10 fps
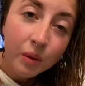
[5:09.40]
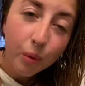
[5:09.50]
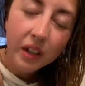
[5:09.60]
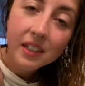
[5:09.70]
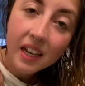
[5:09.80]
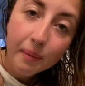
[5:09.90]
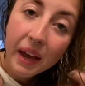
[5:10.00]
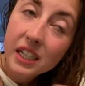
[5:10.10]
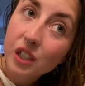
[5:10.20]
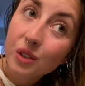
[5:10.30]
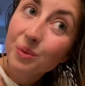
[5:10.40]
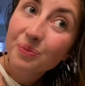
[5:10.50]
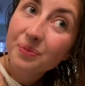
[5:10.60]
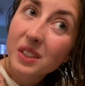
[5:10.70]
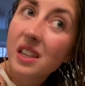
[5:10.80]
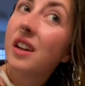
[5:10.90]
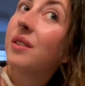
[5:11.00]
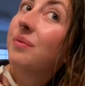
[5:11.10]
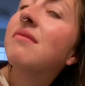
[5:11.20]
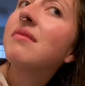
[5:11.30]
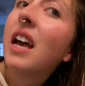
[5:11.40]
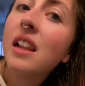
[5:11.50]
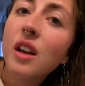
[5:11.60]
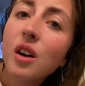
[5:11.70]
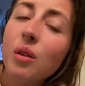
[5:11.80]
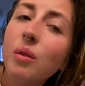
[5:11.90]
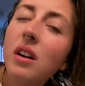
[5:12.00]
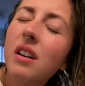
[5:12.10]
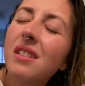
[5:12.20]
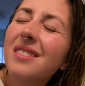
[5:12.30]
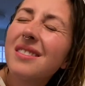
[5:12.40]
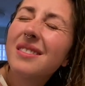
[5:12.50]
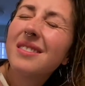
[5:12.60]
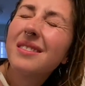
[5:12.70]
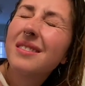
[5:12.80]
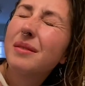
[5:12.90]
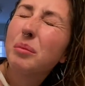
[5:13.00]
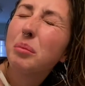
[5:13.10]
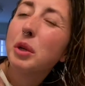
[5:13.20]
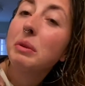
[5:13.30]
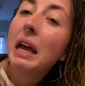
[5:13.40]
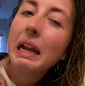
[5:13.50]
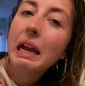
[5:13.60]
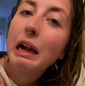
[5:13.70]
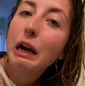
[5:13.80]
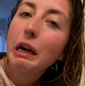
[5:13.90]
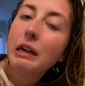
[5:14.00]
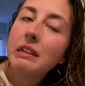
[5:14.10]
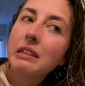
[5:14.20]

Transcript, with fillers: we're gonna say goodbye to so hello brunette hair